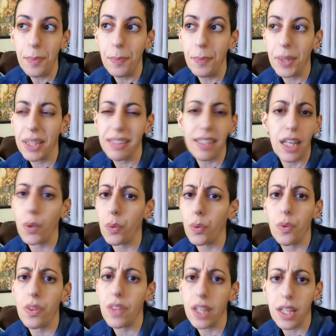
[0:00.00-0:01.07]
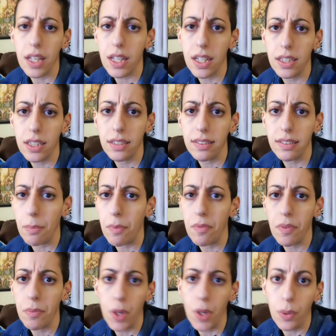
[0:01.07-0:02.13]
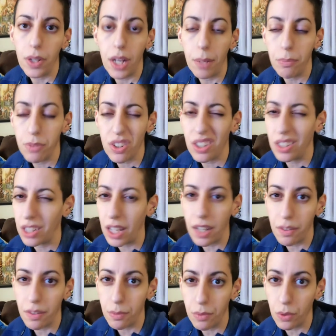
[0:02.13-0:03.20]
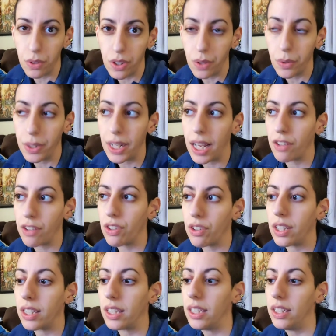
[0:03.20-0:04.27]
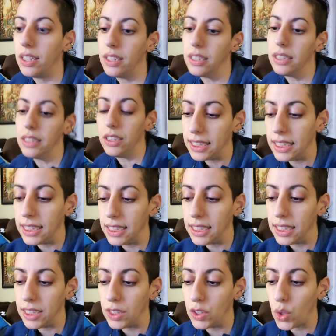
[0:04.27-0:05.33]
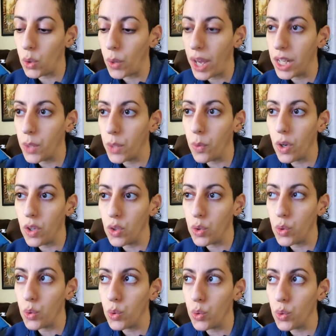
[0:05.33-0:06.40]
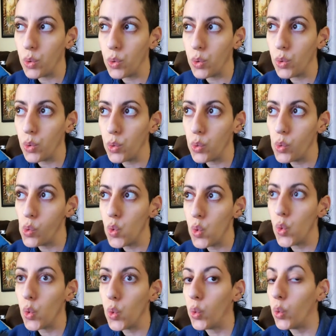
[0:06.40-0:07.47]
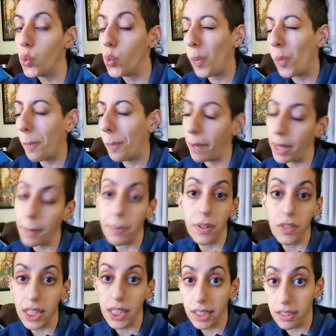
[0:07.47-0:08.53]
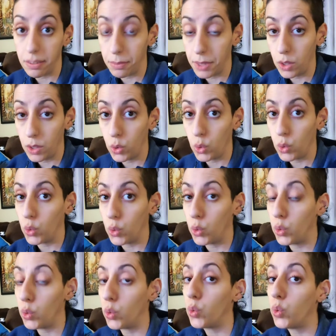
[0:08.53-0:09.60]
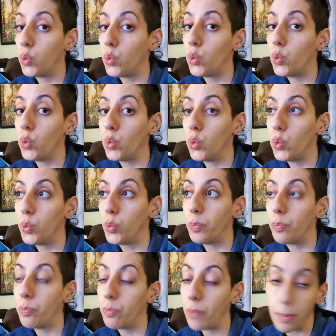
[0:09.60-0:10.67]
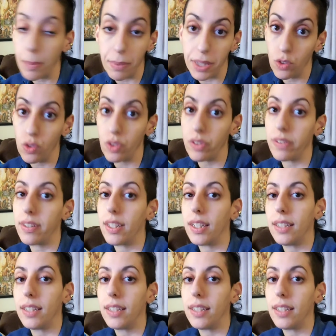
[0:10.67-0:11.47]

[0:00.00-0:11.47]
because I don't think some of them know it. I'm sure a lot of them don't know it, actually. So anyone who might be related to me who might be interested.